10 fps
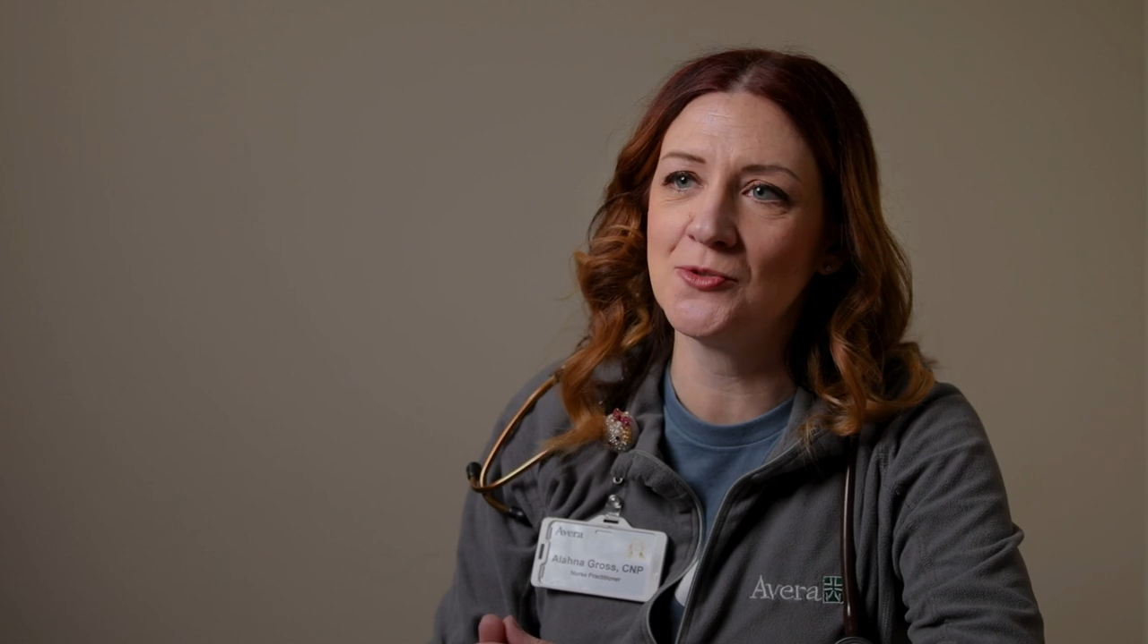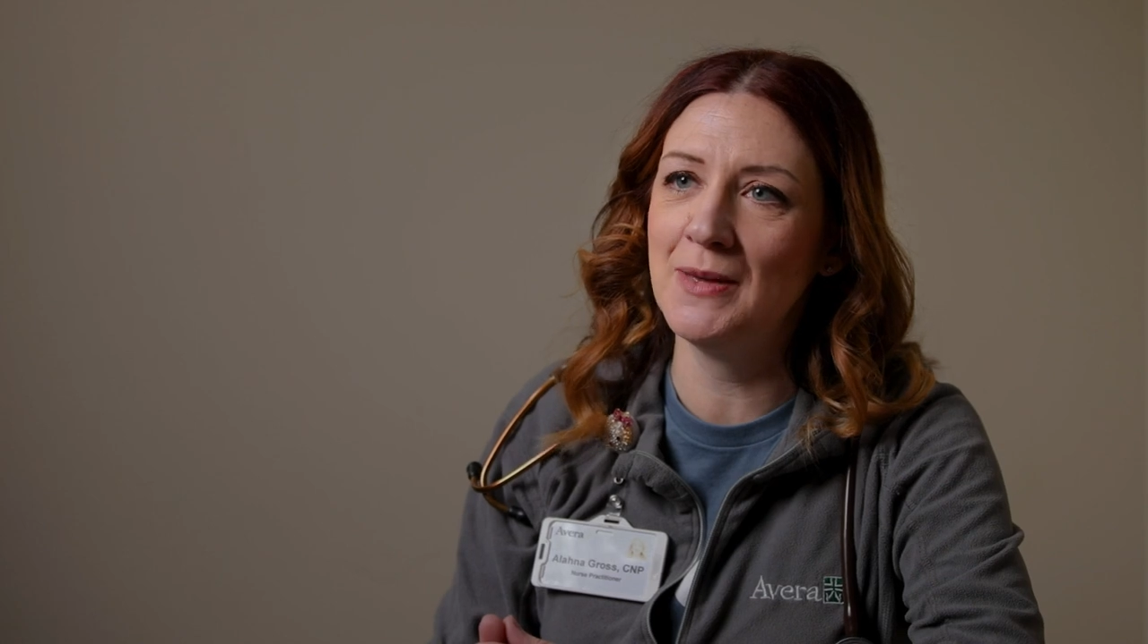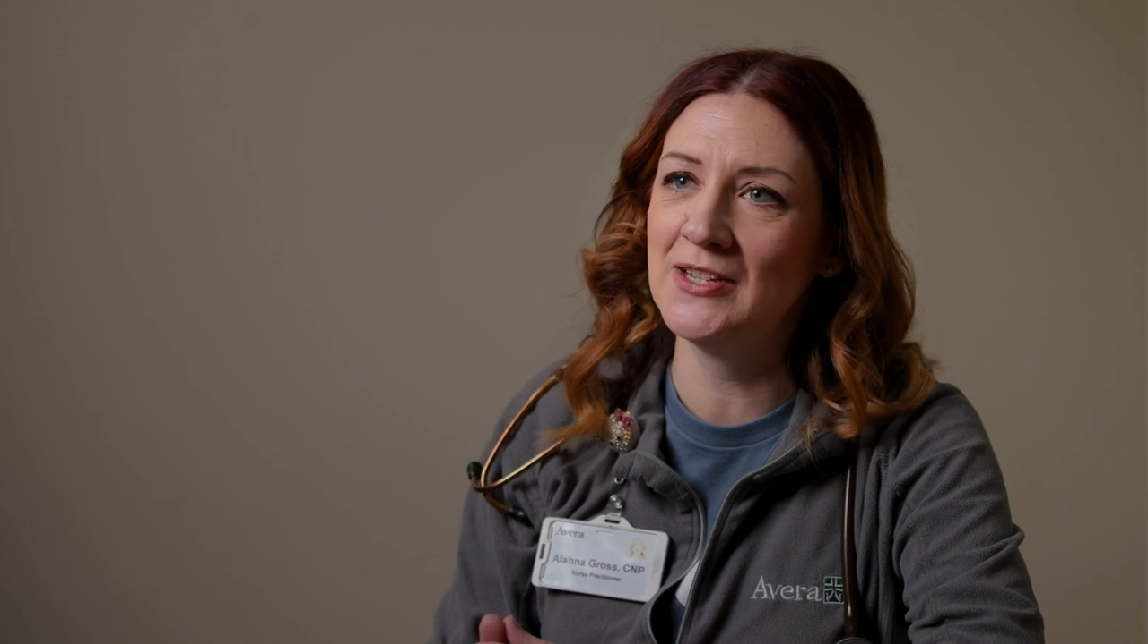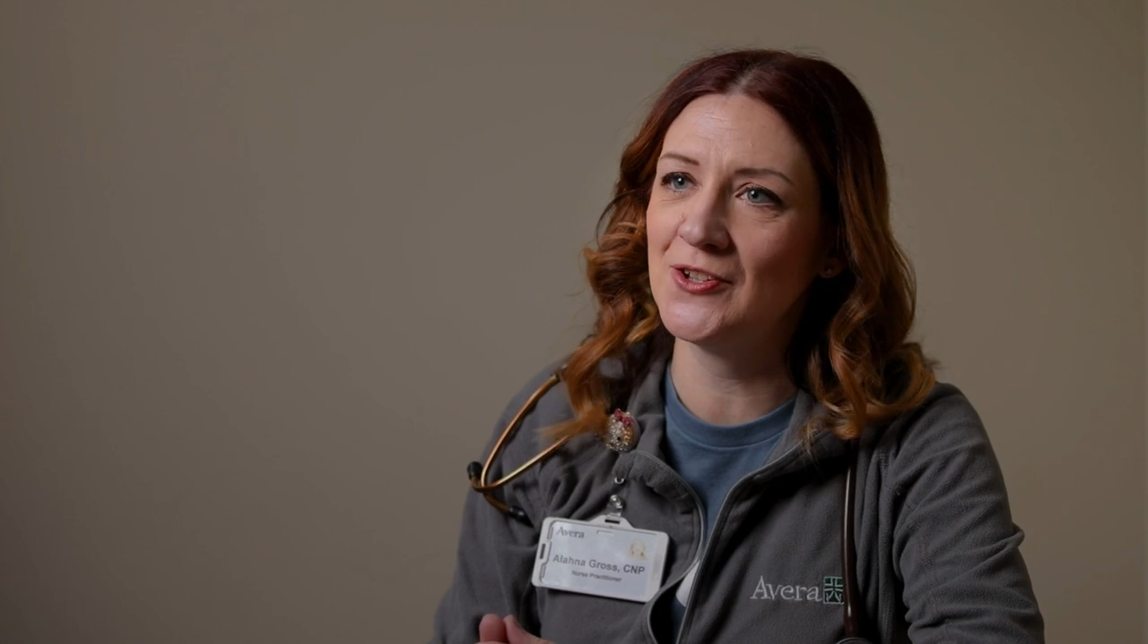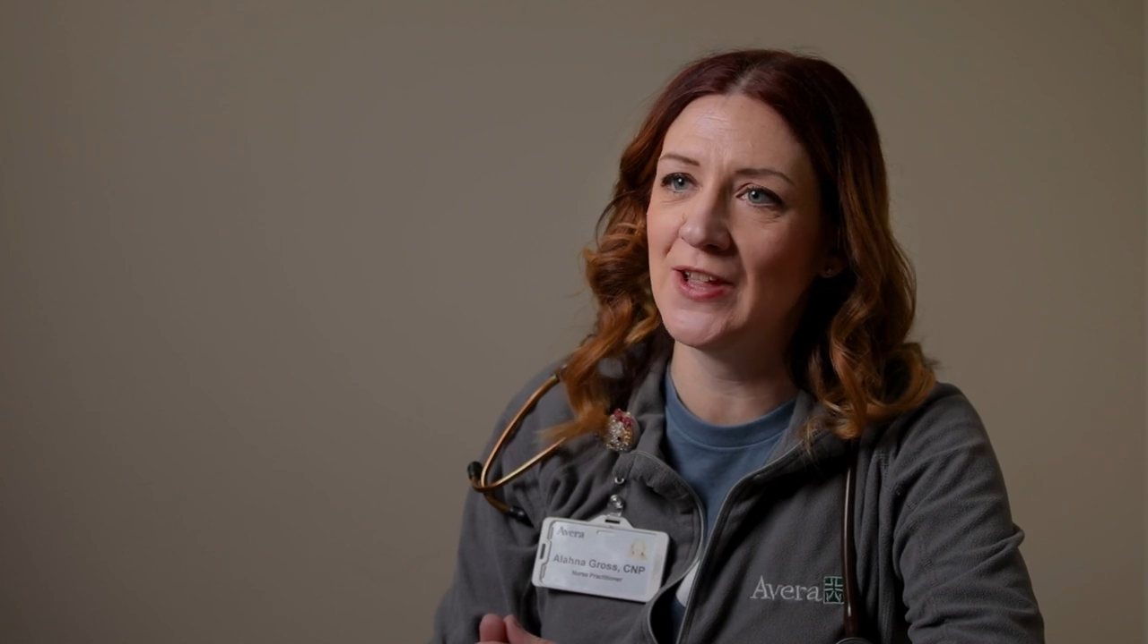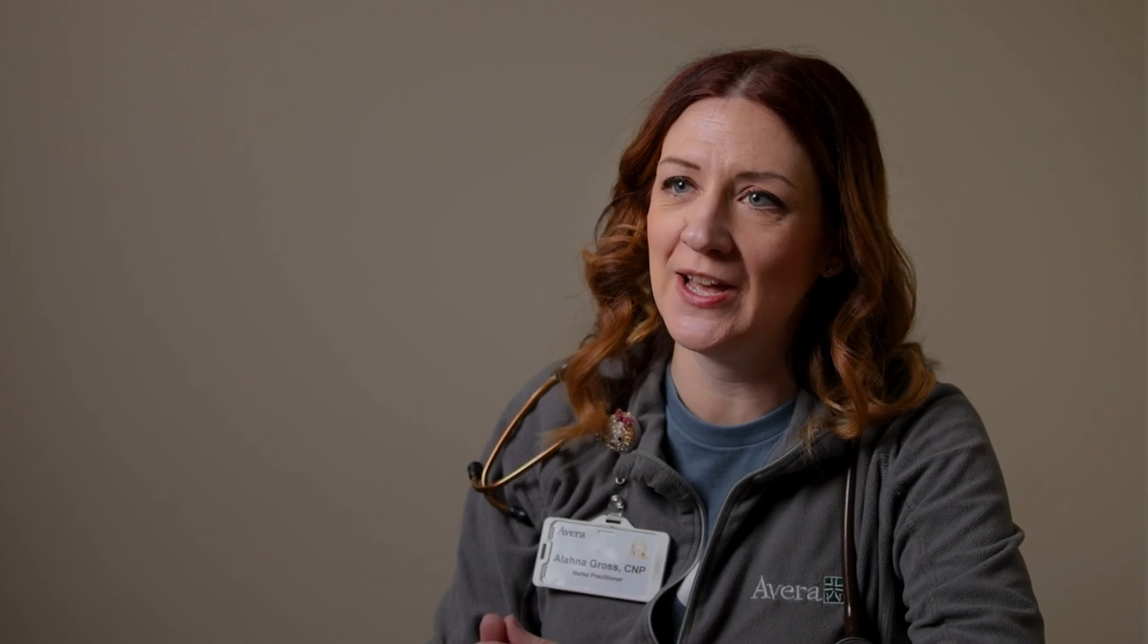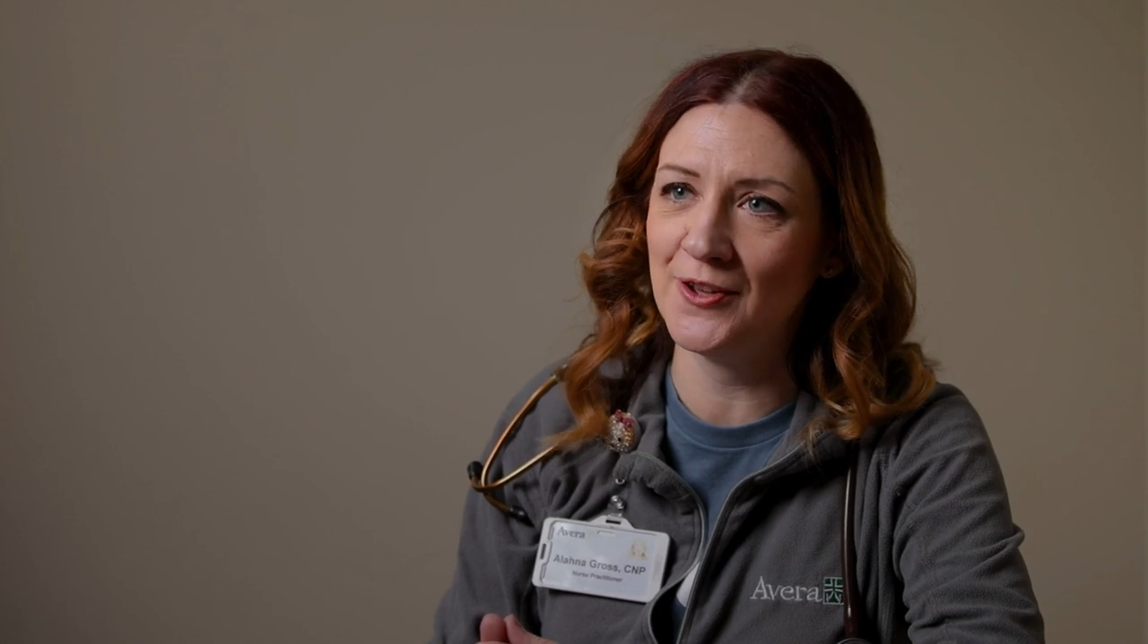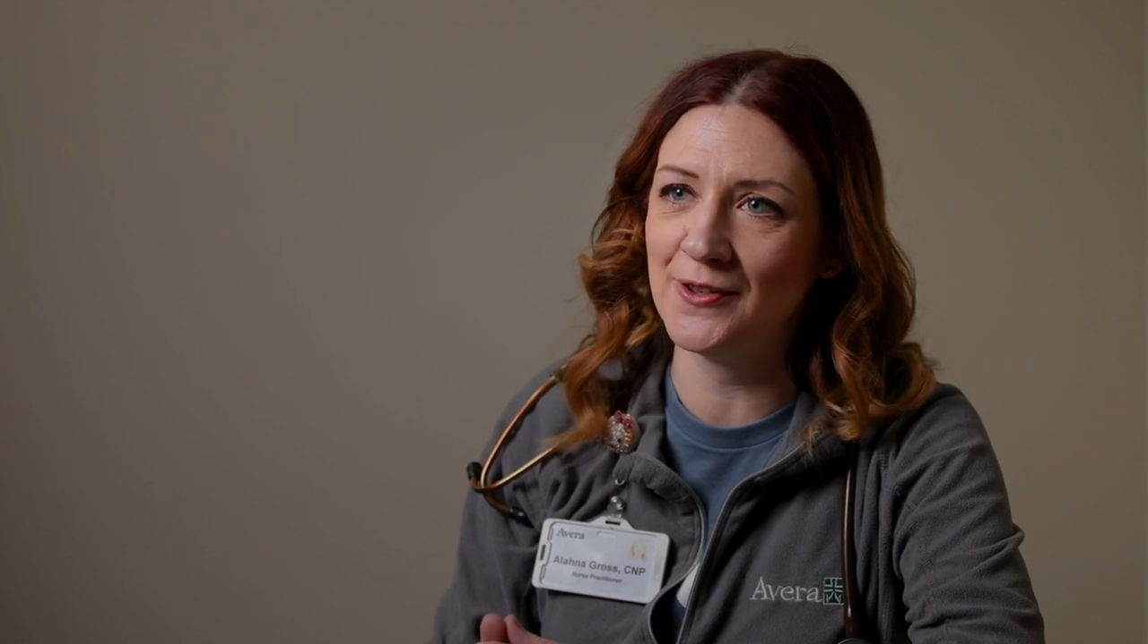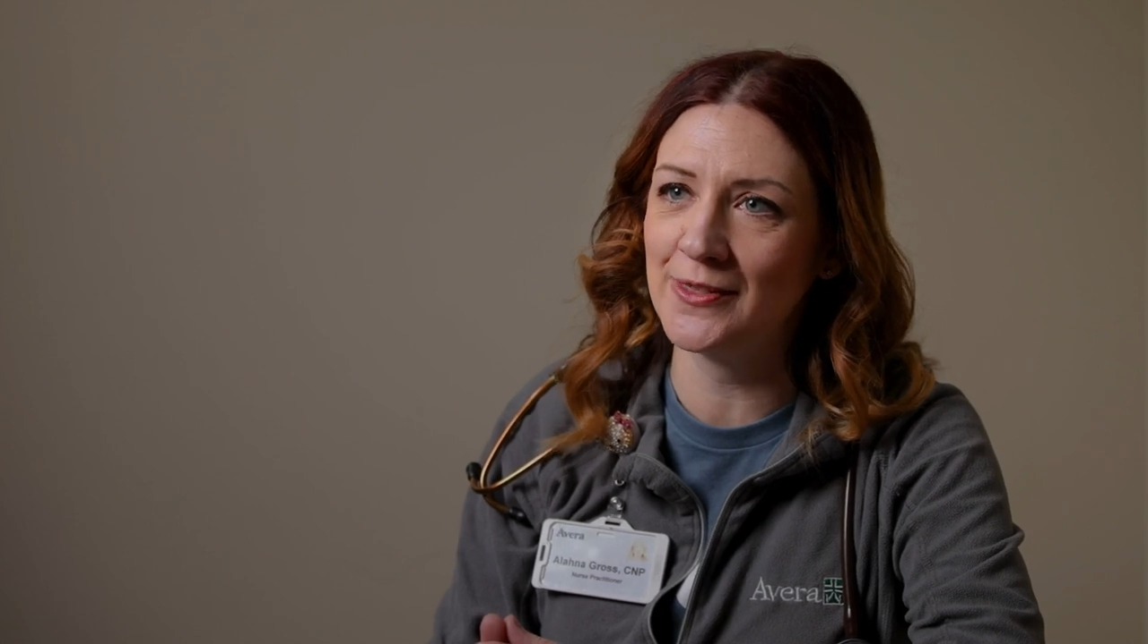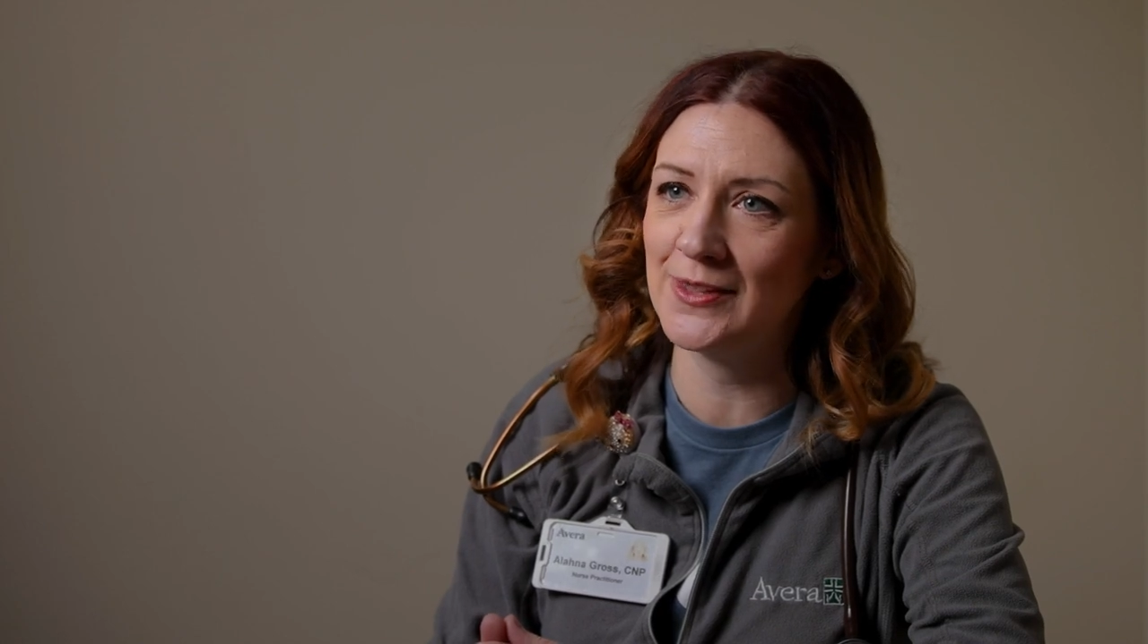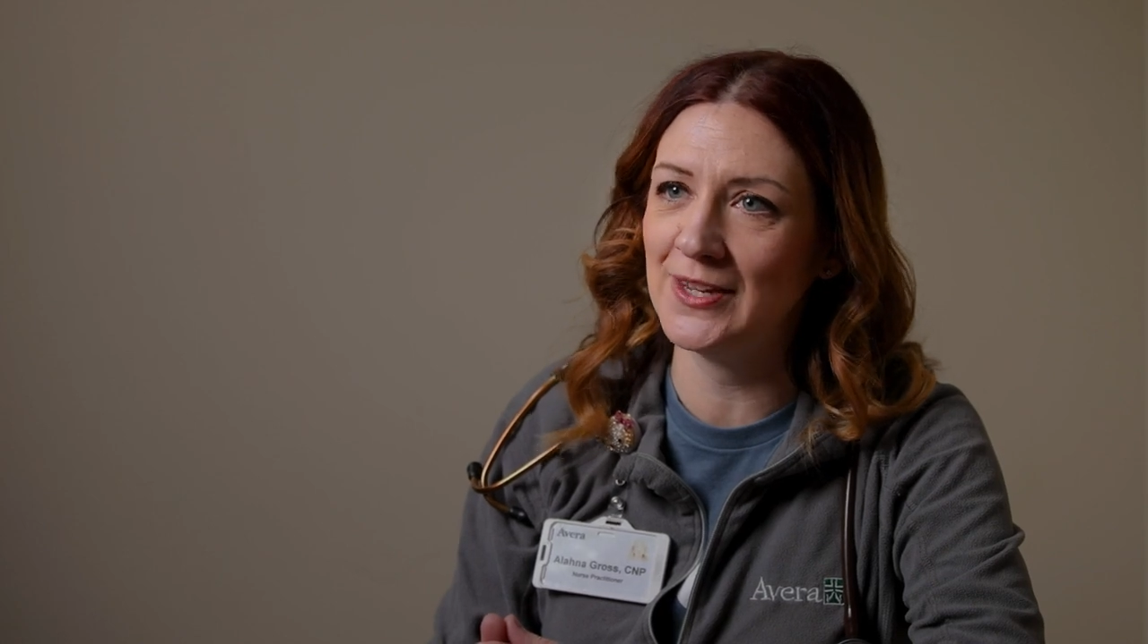mental health